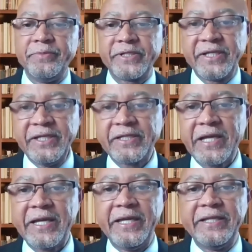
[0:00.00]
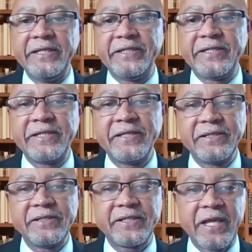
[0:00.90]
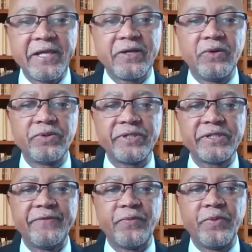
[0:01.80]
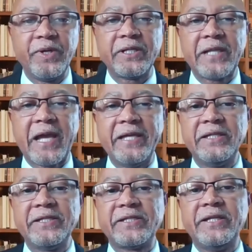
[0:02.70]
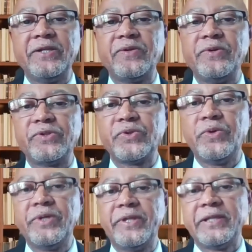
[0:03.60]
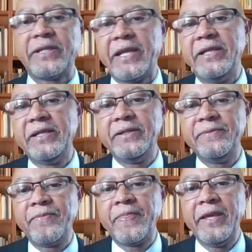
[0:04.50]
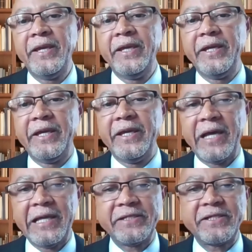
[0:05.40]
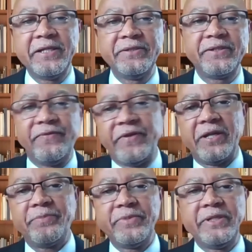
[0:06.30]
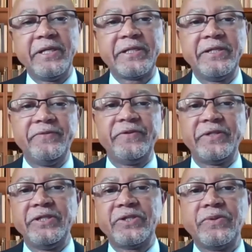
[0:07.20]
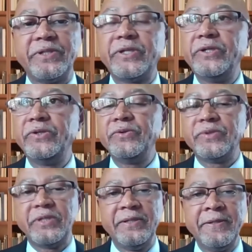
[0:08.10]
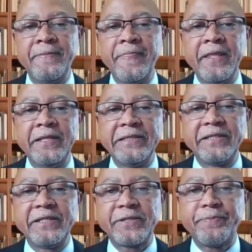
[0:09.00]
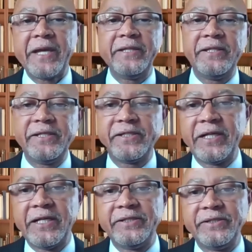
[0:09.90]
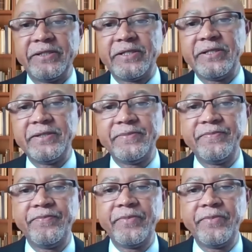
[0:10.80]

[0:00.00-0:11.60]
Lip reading: The merSETA and its stakeholders have worked tirelessly to ensure that training and other skills development activities continued despite these challenges.